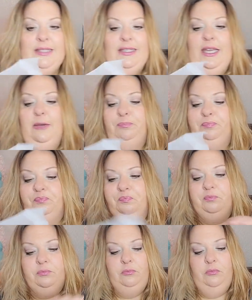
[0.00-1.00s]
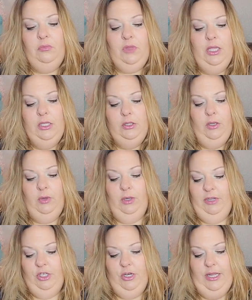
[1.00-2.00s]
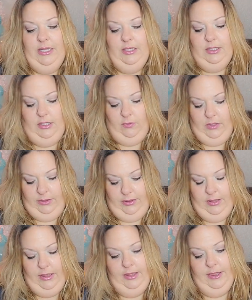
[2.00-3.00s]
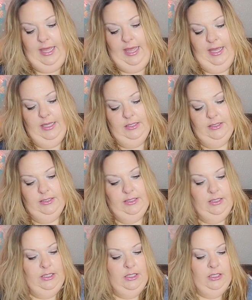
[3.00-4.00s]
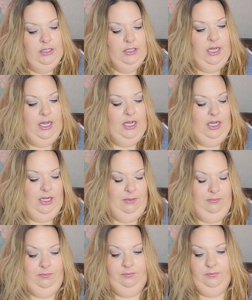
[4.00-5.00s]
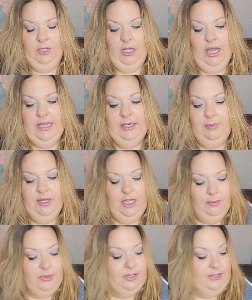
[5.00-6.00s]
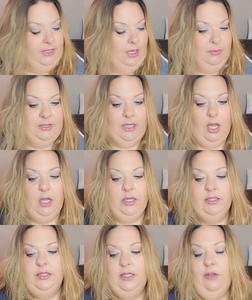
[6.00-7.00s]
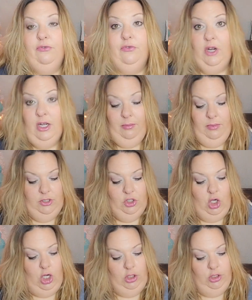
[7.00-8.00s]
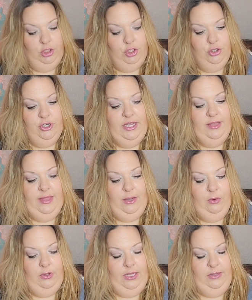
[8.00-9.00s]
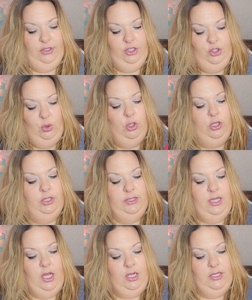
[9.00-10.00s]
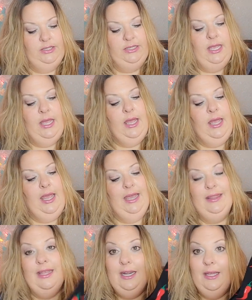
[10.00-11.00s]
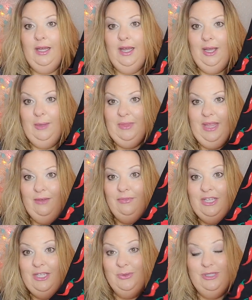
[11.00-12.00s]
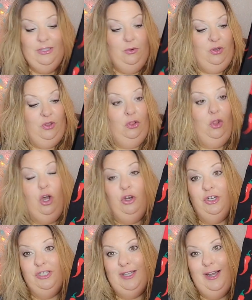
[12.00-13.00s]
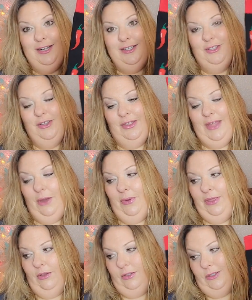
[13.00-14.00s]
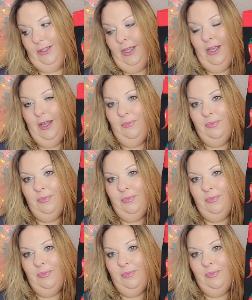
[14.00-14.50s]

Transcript: basket, and so I want to make sure I get done with that. I did pick up some socks from Dollar Tree. They were like the shorter socks, and then they have these ones that were the longer socks, so then that way there's